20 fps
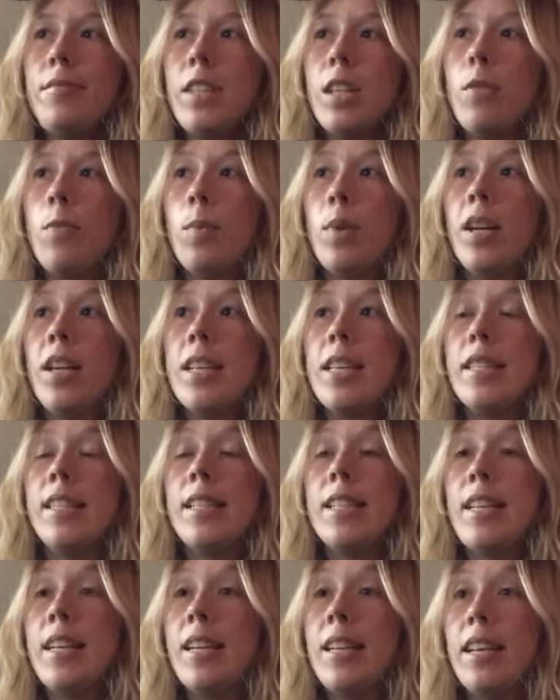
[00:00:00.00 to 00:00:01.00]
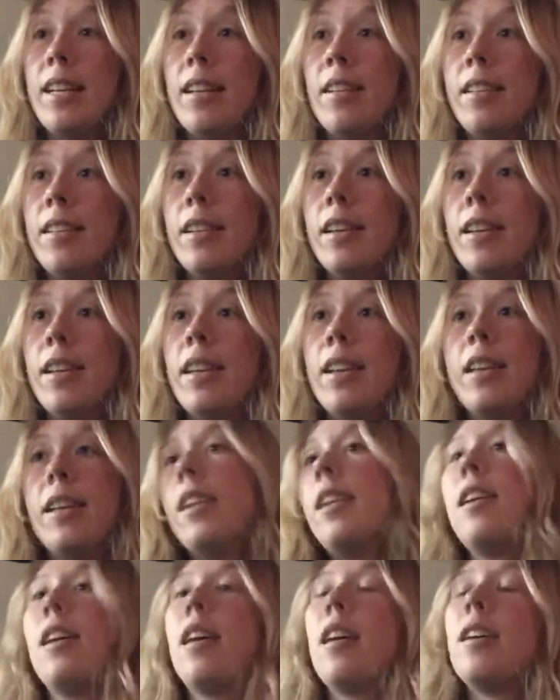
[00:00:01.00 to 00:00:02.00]
what is needed
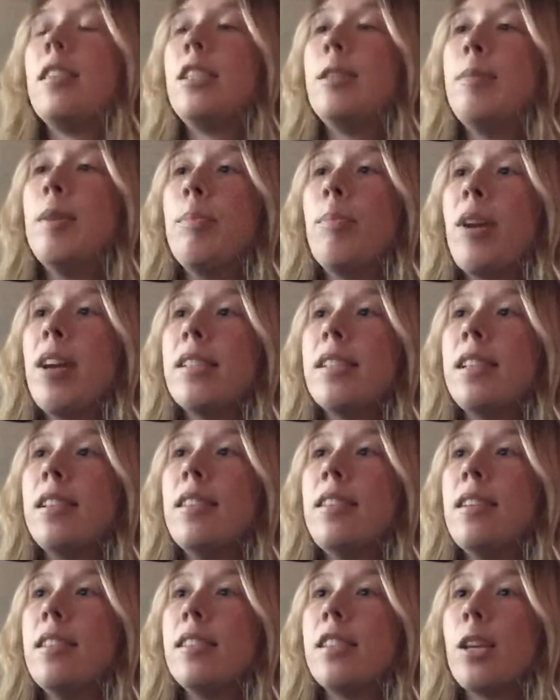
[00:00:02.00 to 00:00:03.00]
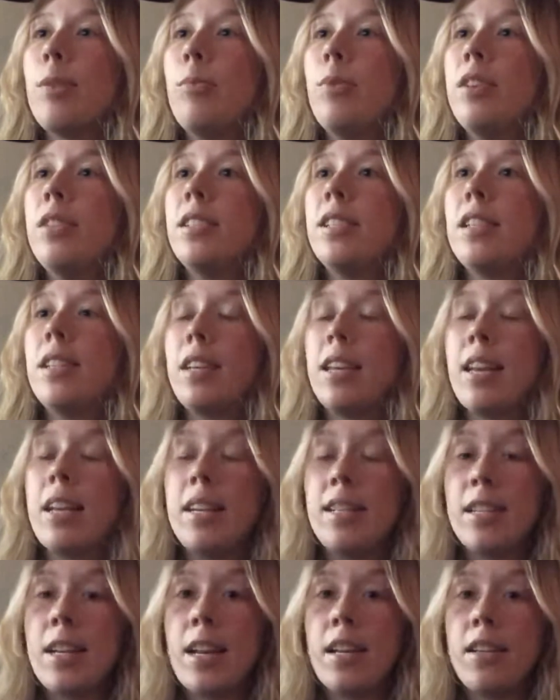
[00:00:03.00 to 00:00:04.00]
to be present in someone to get a
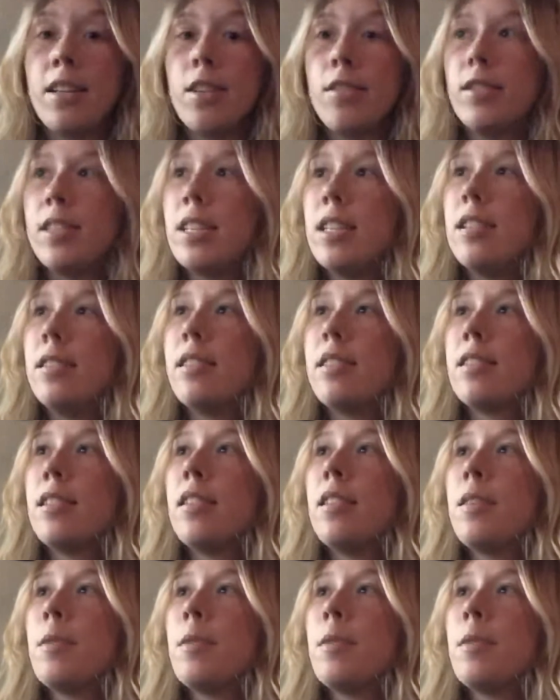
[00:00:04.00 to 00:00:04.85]
diagnosis.